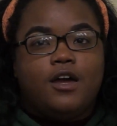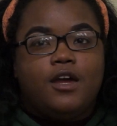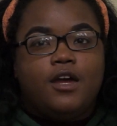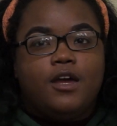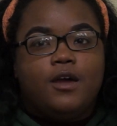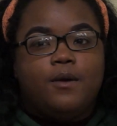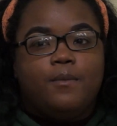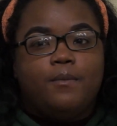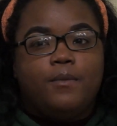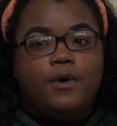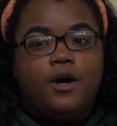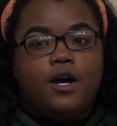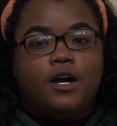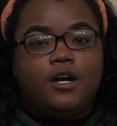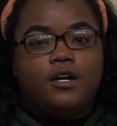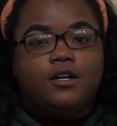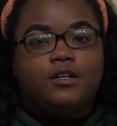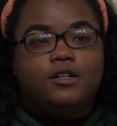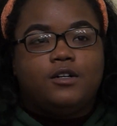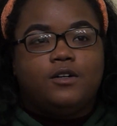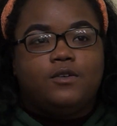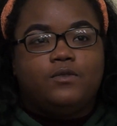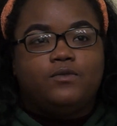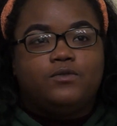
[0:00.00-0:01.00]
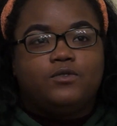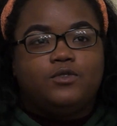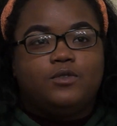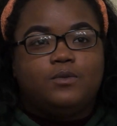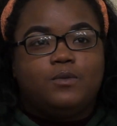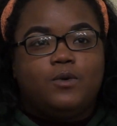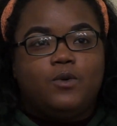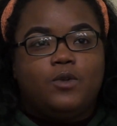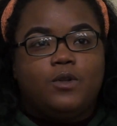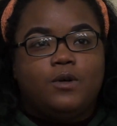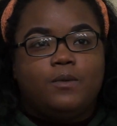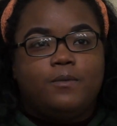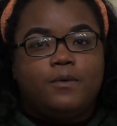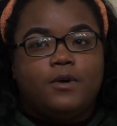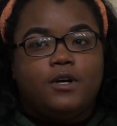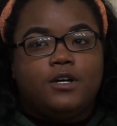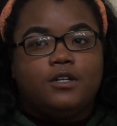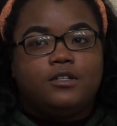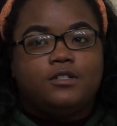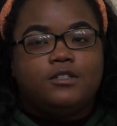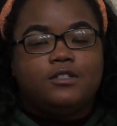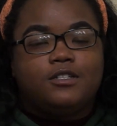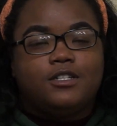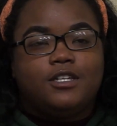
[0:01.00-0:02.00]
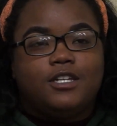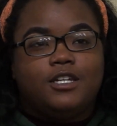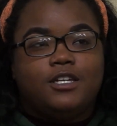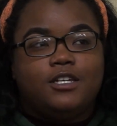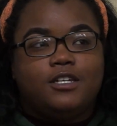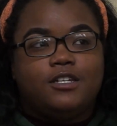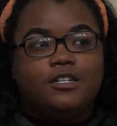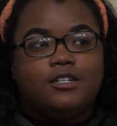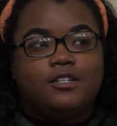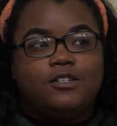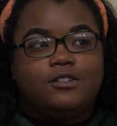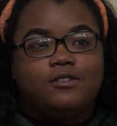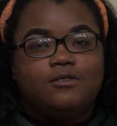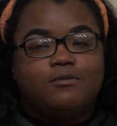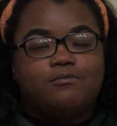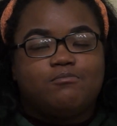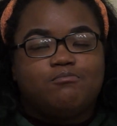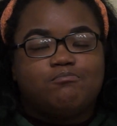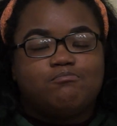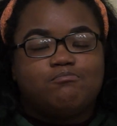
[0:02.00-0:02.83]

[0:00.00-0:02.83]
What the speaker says: Am I comfortable in my skin?